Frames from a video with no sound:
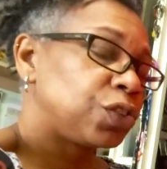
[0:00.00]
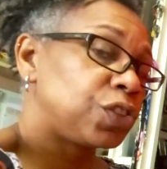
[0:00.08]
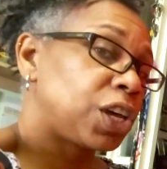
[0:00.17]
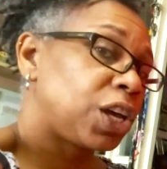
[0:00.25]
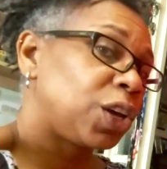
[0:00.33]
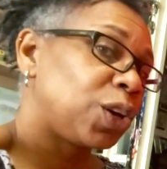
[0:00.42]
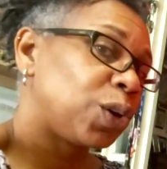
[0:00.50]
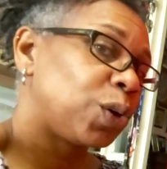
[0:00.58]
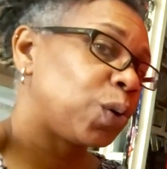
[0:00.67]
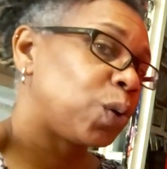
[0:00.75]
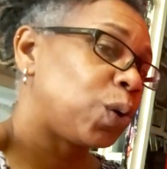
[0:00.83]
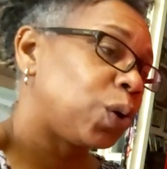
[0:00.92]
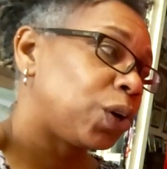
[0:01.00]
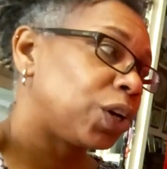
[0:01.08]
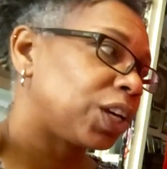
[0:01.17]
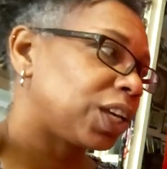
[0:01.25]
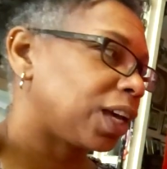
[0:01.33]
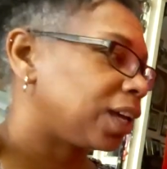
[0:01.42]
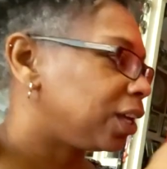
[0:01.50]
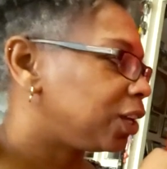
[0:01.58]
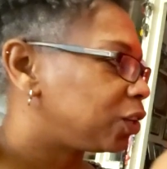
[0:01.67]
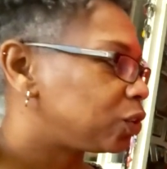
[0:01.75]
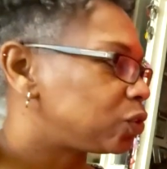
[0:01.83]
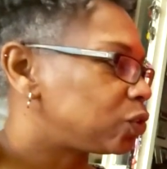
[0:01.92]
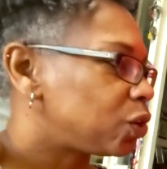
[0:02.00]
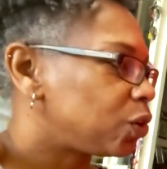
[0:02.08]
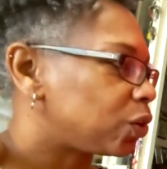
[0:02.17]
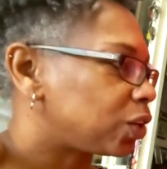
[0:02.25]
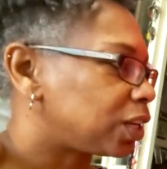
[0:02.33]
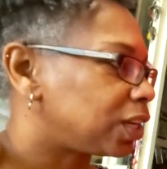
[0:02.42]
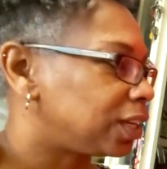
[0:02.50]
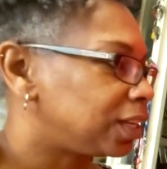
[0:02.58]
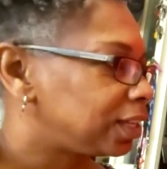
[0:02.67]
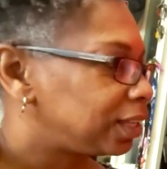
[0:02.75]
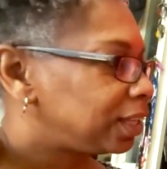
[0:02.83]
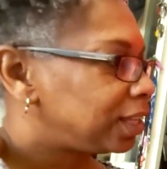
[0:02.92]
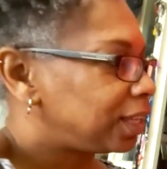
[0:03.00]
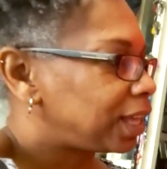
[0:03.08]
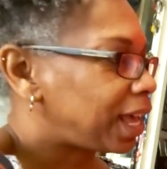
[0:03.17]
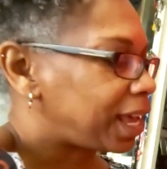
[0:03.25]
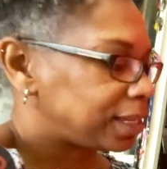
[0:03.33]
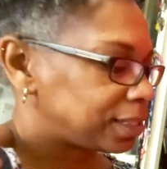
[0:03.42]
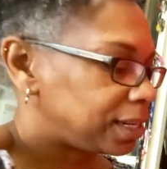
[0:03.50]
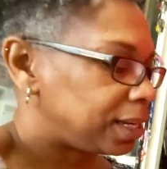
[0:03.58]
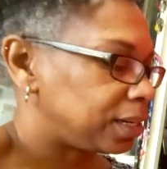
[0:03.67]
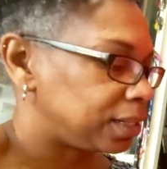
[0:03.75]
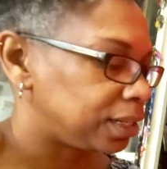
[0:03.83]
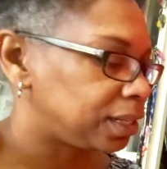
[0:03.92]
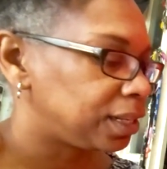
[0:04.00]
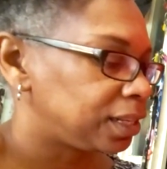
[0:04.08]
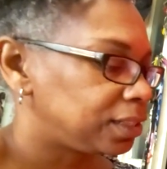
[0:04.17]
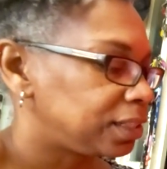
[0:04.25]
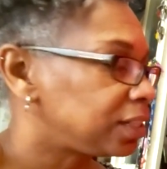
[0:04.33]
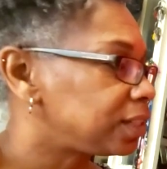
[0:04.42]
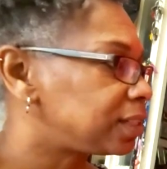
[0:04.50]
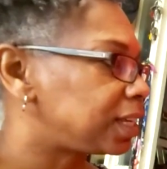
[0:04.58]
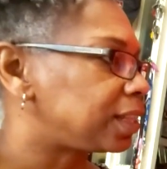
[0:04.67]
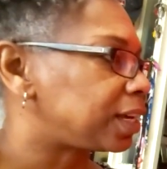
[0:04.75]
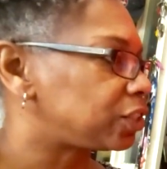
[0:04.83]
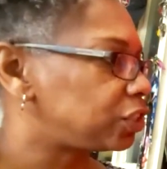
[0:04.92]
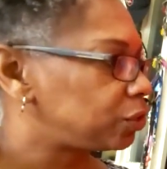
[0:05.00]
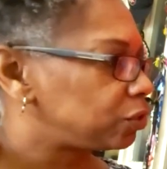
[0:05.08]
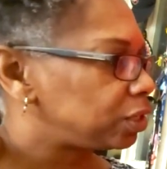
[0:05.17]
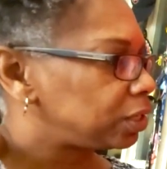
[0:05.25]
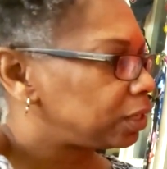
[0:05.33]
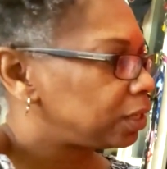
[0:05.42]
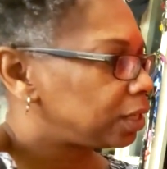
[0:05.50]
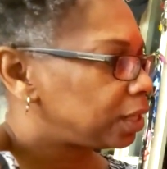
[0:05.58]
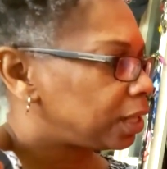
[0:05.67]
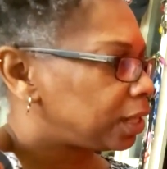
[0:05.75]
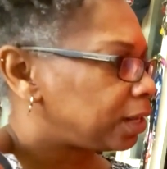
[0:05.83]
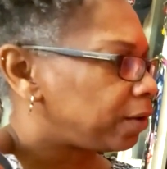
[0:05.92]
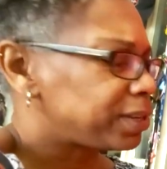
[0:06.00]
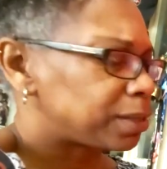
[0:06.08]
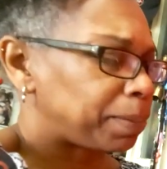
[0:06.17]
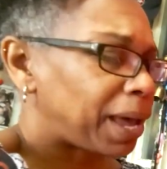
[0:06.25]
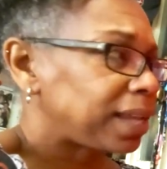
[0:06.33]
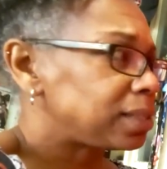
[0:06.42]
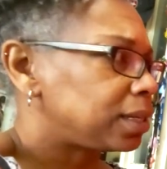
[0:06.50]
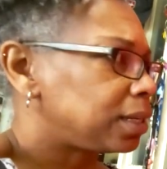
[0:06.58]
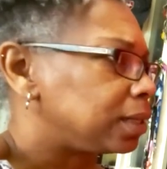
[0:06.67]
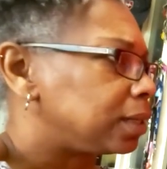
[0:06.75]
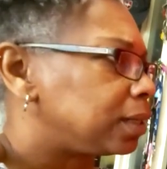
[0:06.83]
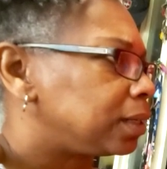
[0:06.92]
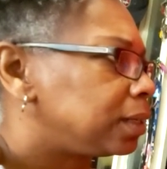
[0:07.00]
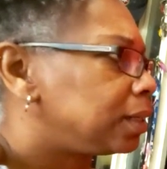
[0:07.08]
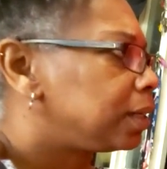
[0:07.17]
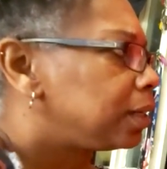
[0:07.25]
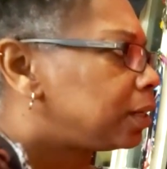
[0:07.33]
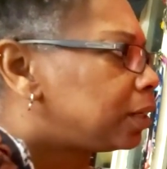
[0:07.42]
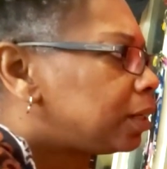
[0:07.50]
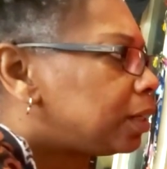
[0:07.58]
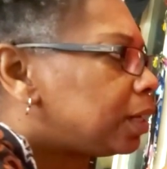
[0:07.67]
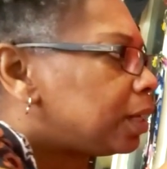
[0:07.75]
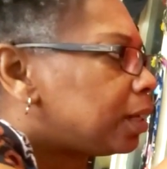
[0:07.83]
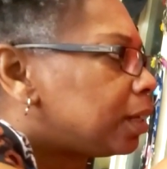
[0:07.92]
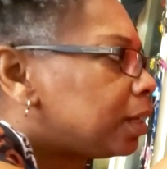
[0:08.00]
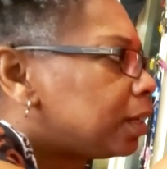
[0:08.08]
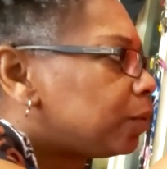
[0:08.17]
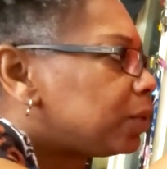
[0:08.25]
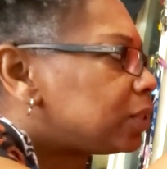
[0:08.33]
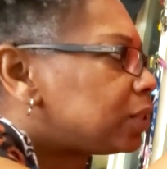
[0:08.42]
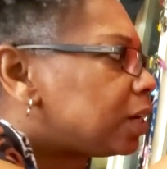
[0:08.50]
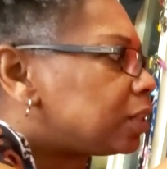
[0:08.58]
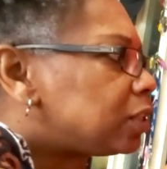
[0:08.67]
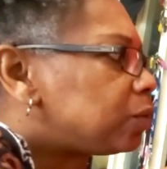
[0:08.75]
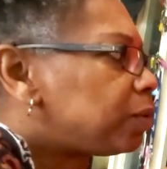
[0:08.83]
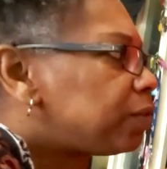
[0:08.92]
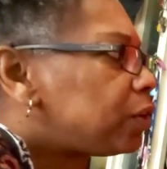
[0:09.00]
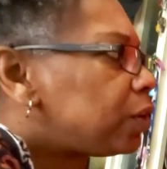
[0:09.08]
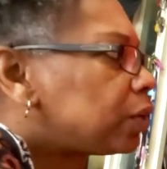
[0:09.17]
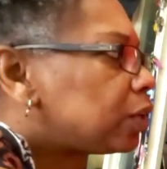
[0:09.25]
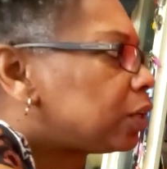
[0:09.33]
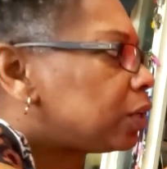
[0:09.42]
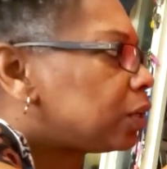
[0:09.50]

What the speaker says: T, o, k. Took. Excellent. Did you see that, children? There is a pattern. We started with look.